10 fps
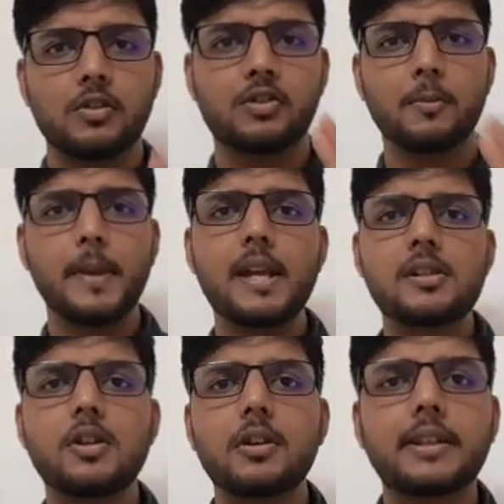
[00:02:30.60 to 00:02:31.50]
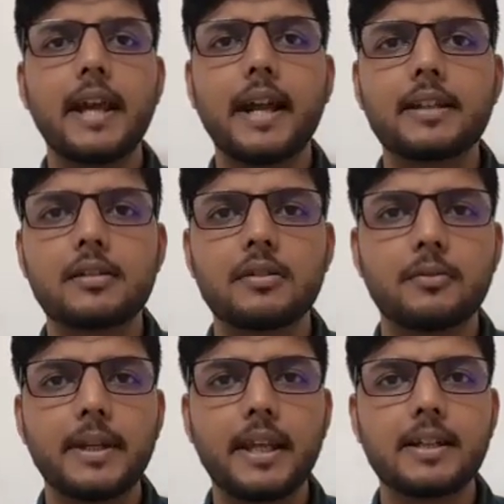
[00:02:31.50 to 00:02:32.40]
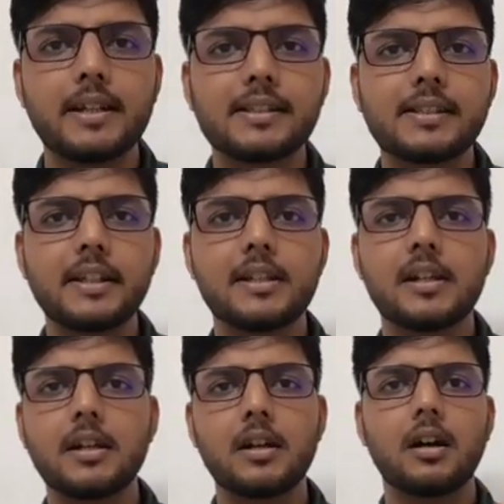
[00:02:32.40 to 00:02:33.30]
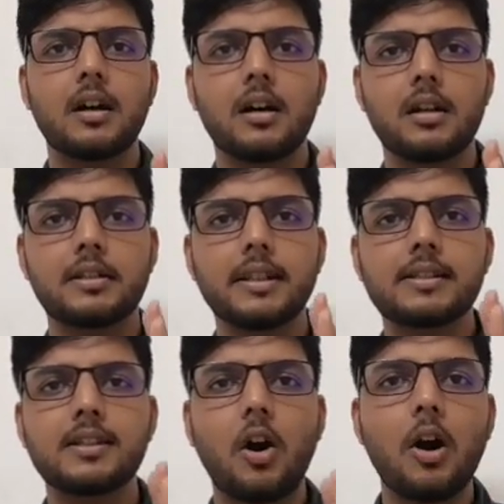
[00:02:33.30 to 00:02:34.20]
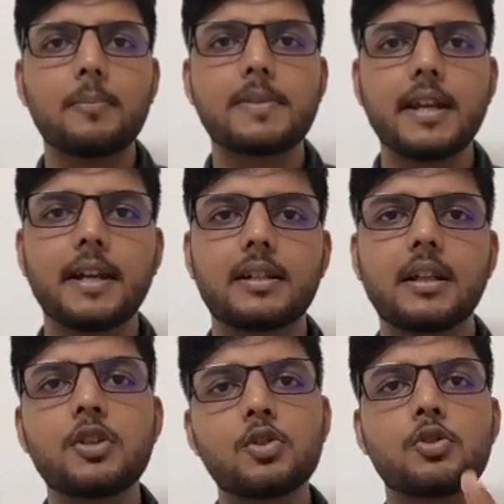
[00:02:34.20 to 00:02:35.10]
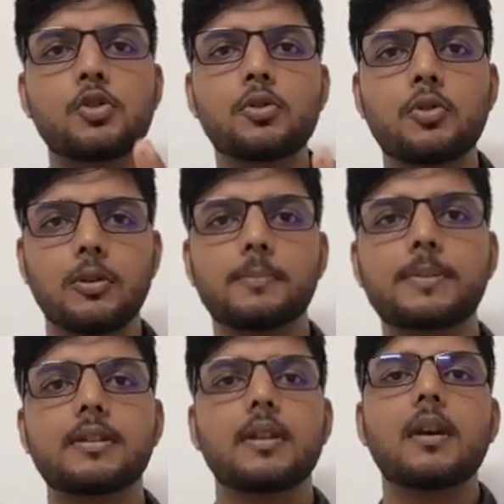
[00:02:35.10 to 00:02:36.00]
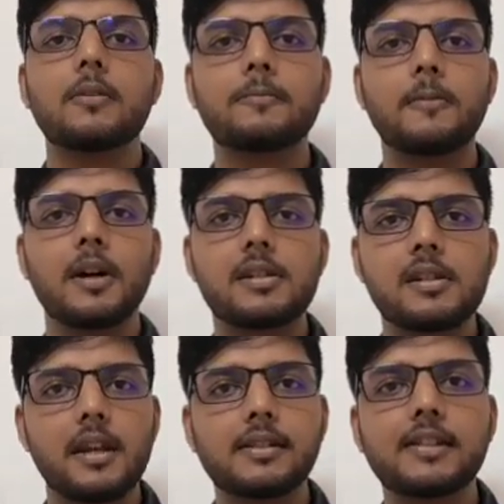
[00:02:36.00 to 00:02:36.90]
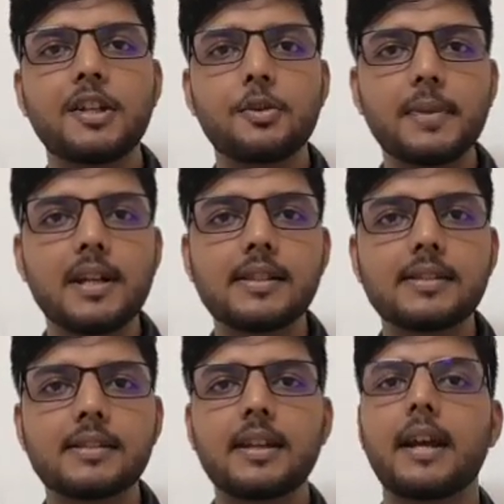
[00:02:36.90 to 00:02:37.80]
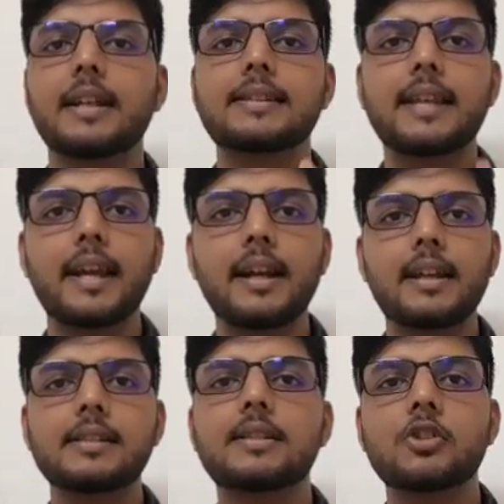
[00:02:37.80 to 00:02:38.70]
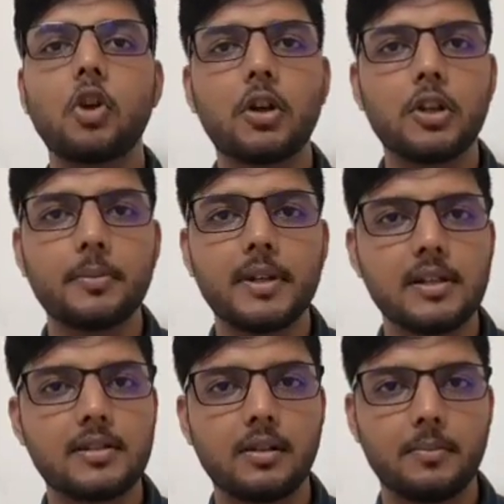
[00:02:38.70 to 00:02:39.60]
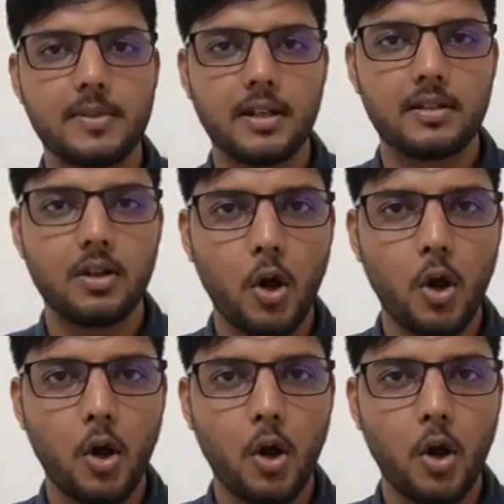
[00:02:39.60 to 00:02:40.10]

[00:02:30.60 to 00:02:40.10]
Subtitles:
So based on that we can consider this object into two groups. First is luminous and second is non-luminous object.